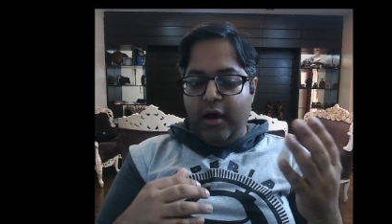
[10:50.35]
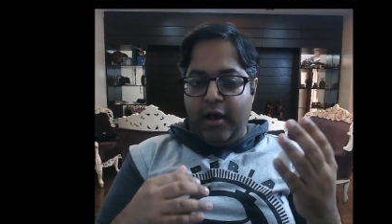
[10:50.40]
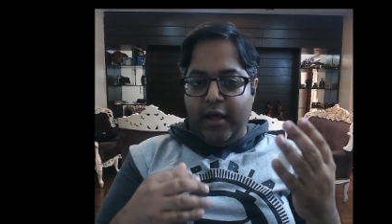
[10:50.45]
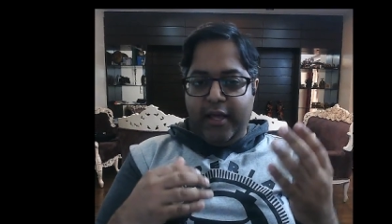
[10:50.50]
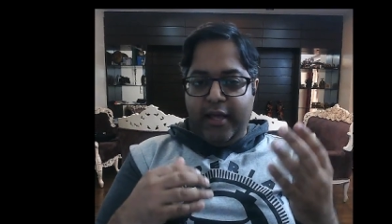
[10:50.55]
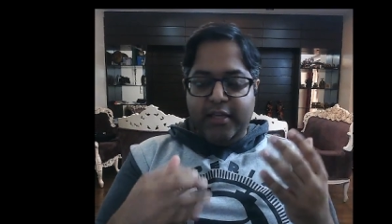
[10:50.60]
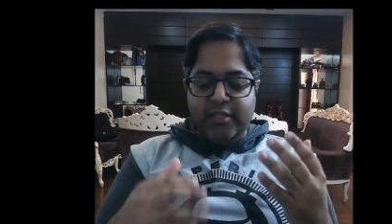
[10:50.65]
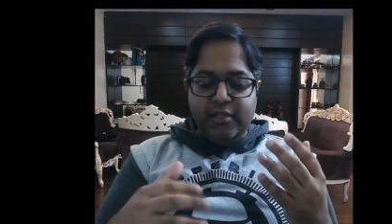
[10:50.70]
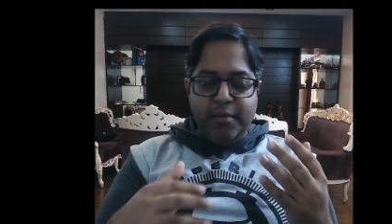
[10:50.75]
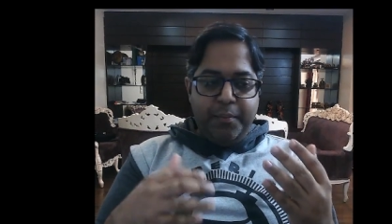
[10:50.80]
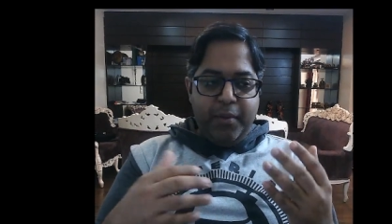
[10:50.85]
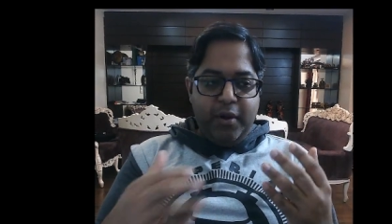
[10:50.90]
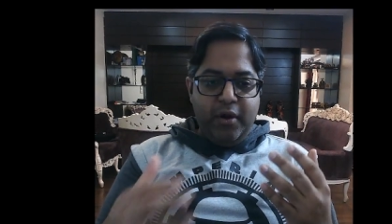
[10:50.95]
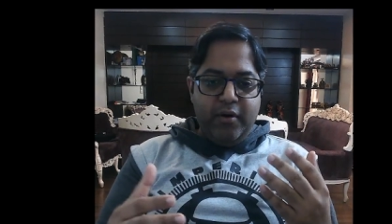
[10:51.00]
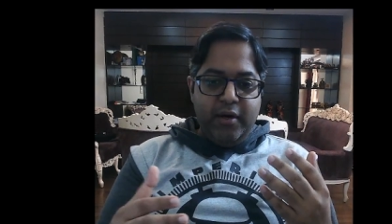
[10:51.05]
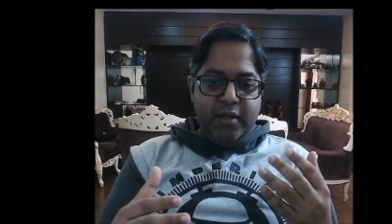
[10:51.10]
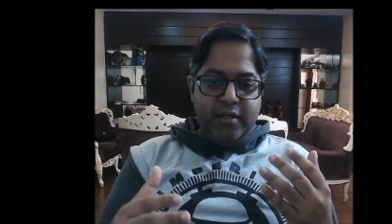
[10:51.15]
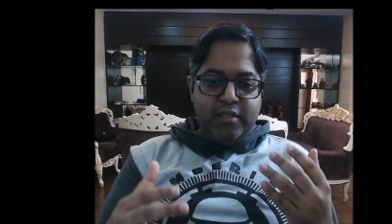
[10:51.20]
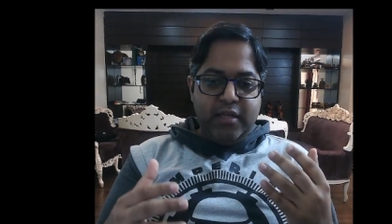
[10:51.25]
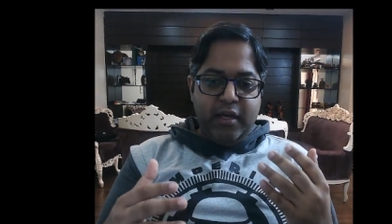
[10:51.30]
his
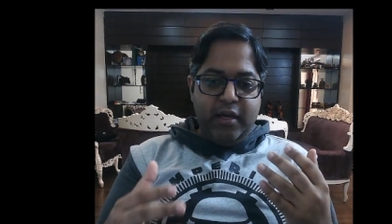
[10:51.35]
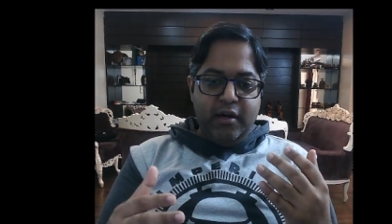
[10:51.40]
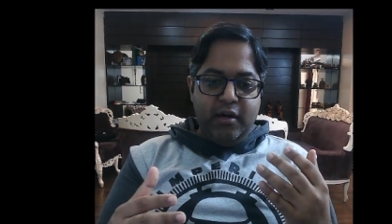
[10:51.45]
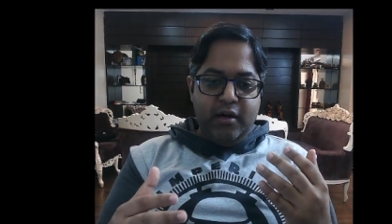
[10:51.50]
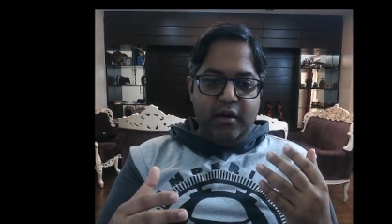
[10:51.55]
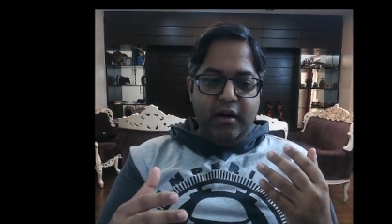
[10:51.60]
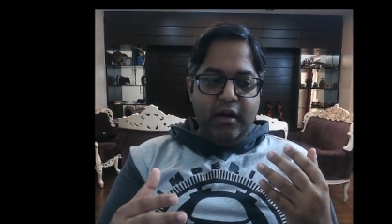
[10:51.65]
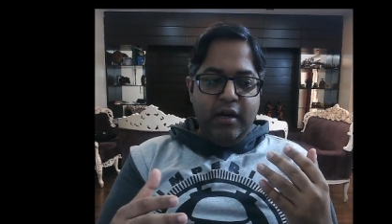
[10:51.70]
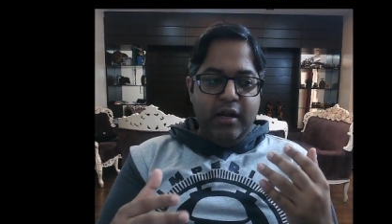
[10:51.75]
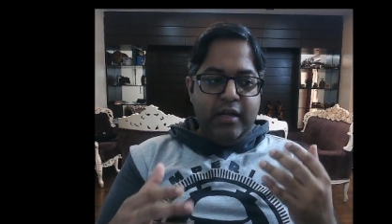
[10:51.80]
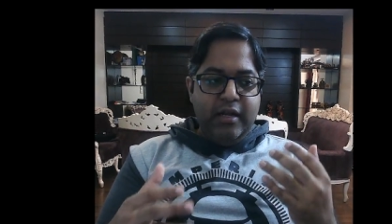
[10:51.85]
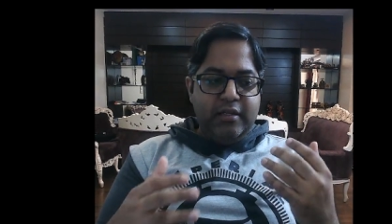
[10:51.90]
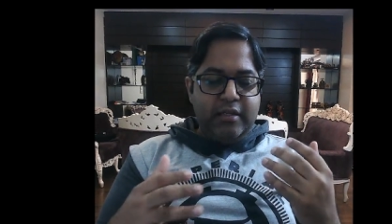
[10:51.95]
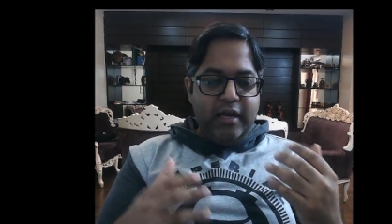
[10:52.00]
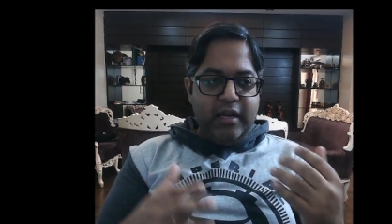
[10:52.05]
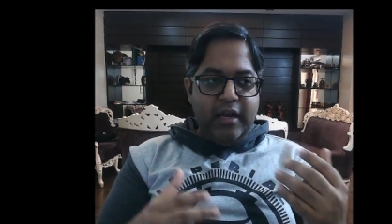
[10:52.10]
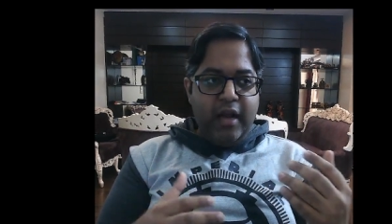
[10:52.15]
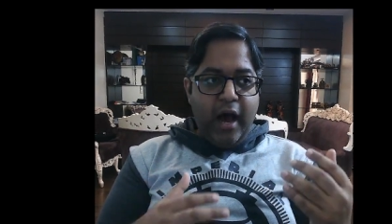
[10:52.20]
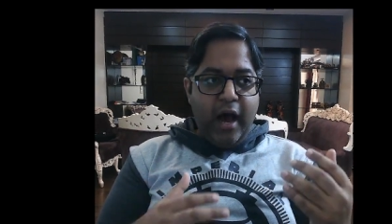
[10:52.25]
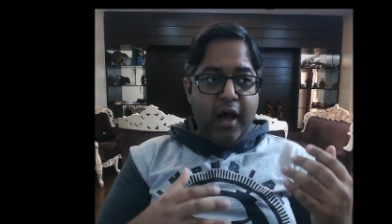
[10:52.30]
appearance here
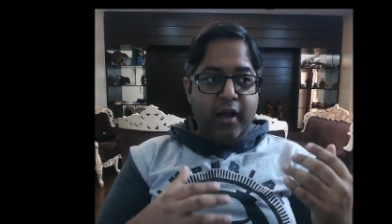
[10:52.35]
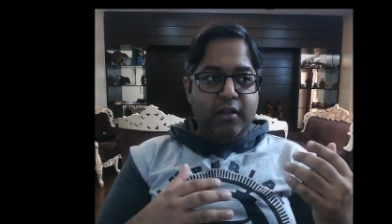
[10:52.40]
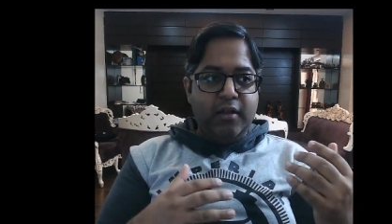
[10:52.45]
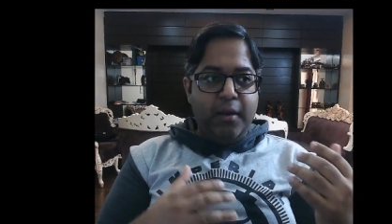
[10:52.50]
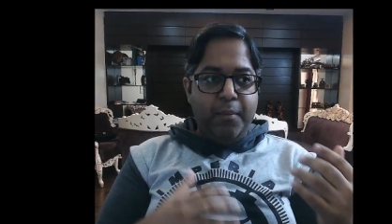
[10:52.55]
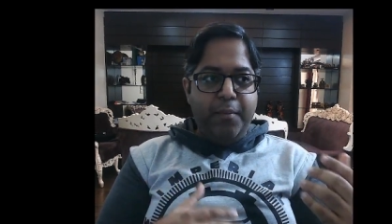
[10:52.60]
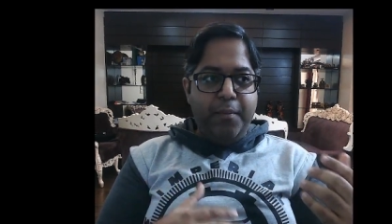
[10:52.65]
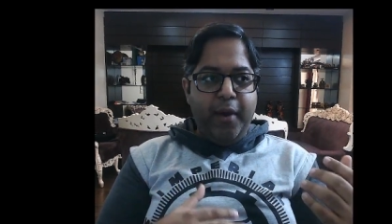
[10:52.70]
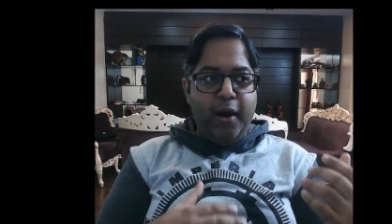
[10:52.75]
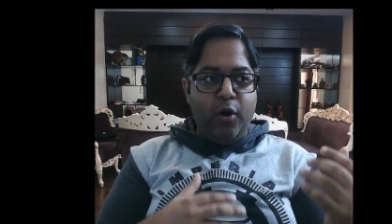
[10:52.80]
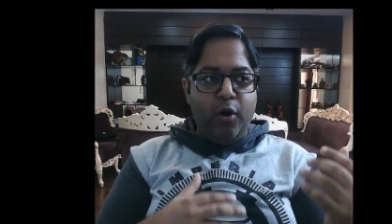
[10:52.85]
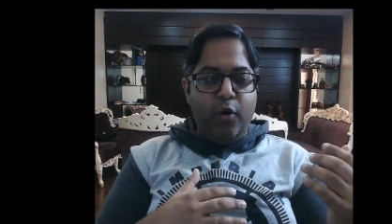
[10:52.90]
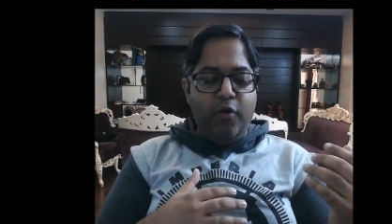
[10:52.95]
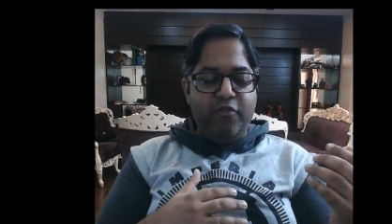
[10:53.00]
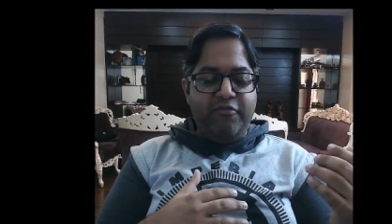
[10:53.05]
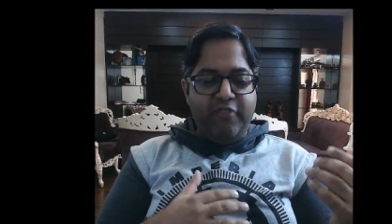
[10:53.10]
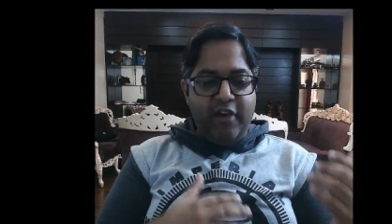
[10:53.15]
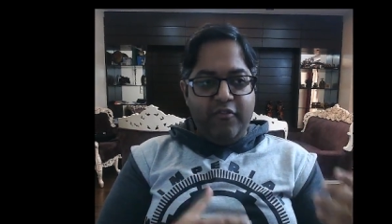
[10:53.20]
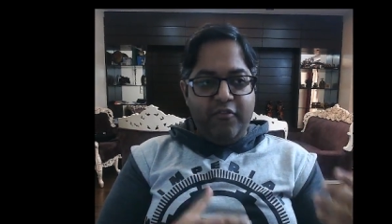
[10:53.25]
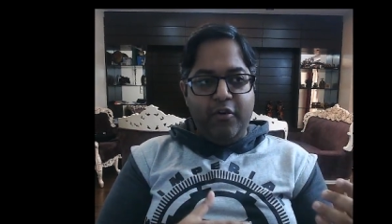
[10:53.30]
did not compare
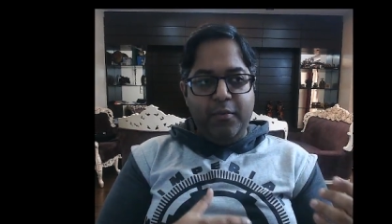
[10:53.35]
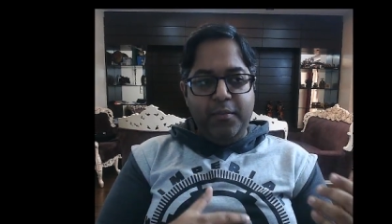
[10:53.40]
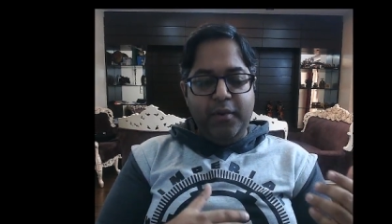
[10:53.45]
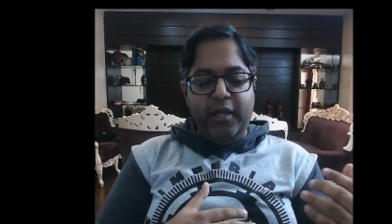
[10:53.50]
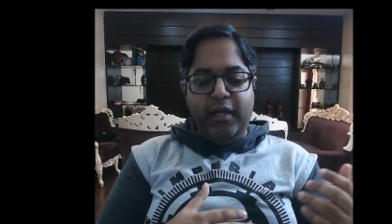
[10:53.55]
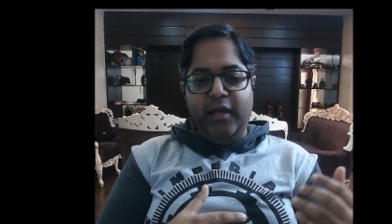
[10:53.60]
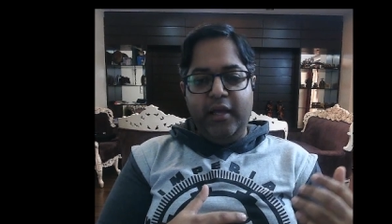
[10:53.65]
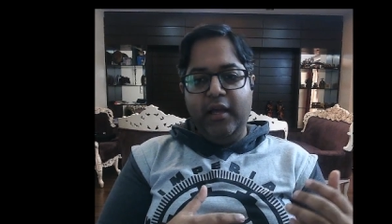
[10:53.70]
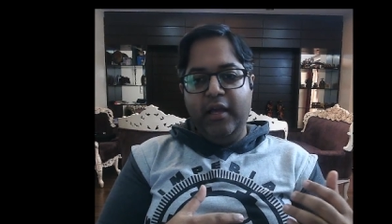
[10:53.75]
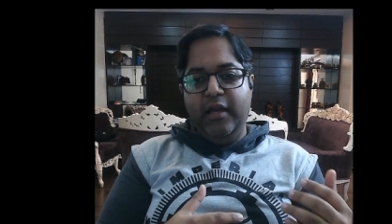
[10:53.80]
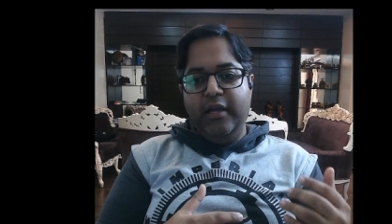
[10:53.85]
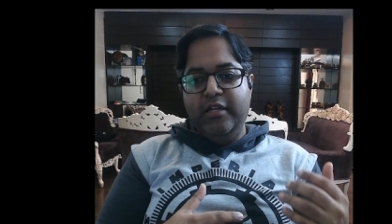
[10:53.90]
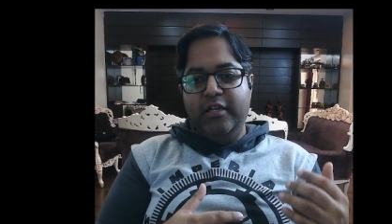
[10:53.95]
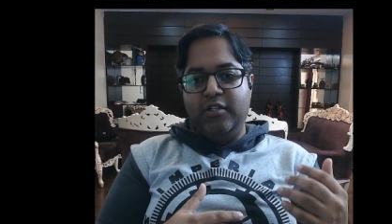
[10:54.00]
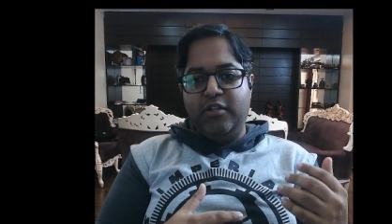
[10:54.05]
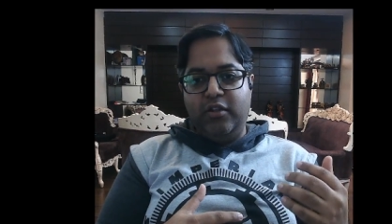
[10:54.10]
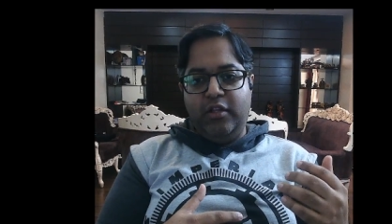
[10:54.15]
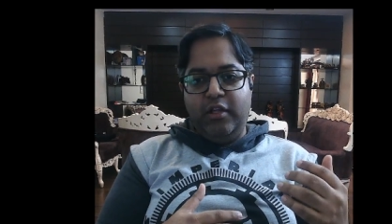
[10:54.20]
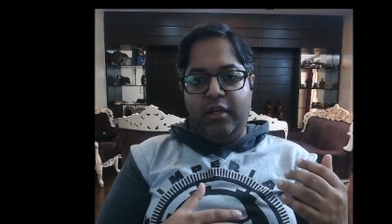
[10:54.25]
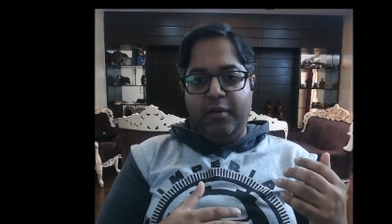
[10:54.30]
favorably
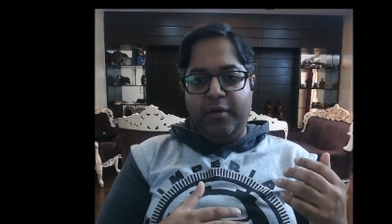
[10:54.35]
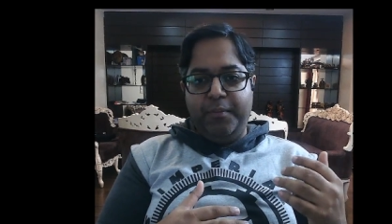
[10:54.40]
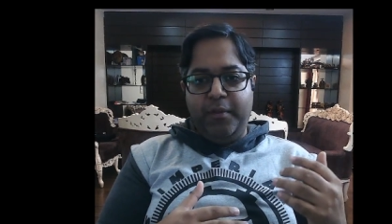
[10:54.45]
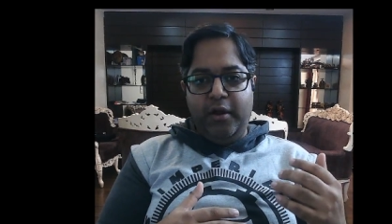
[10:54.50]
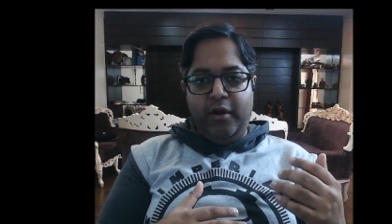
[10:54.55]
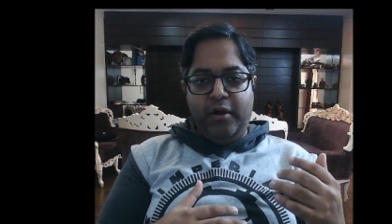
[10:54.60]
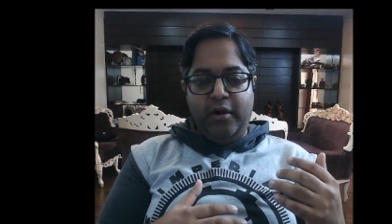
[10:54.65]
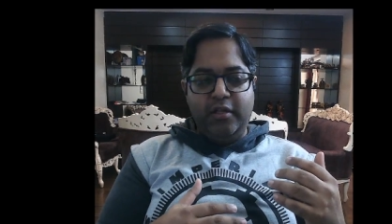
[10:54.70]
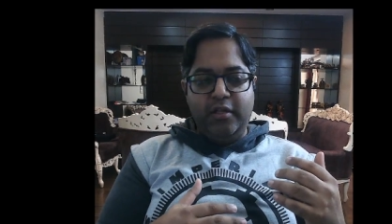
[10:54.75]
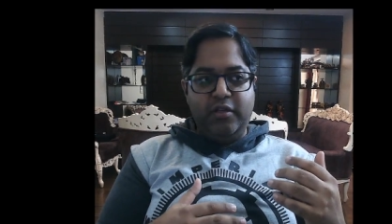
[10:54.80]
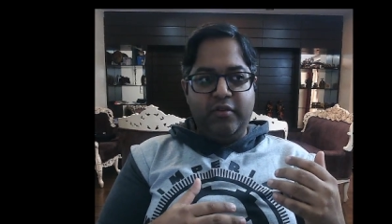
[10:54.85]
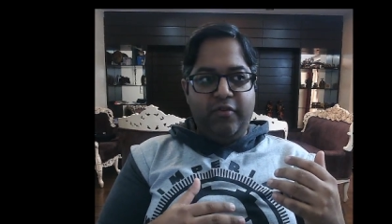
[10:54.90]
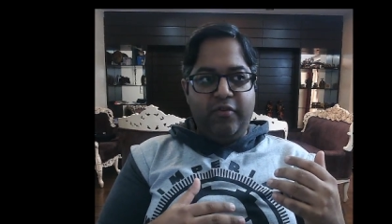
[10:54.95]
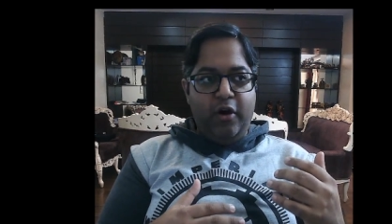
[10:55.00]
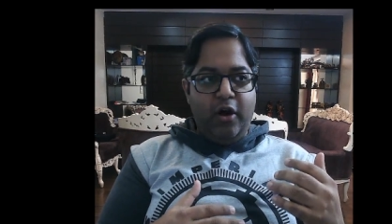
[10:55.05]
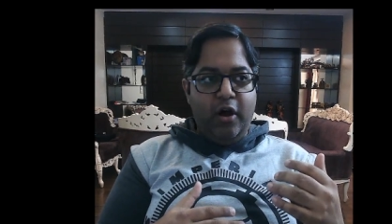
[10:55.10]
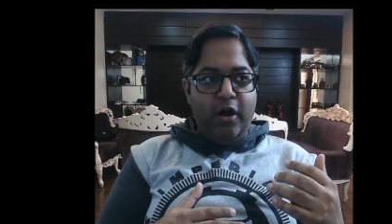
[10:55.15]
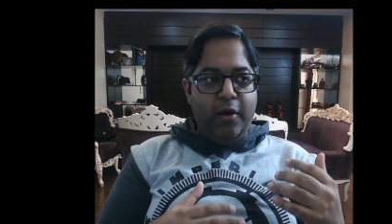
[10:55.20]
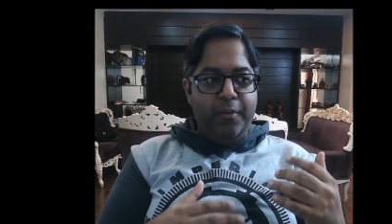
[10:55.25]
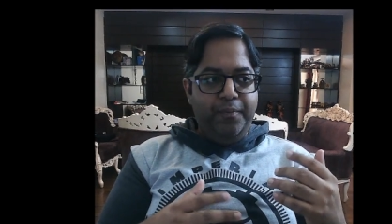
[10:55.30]
to the appearance
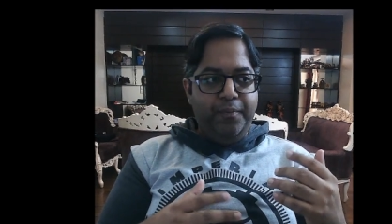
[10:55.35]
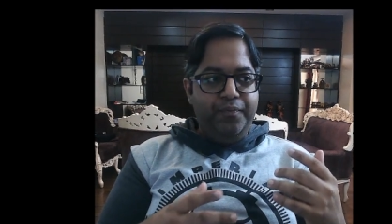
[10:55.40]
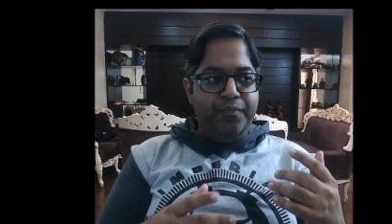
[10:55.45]
from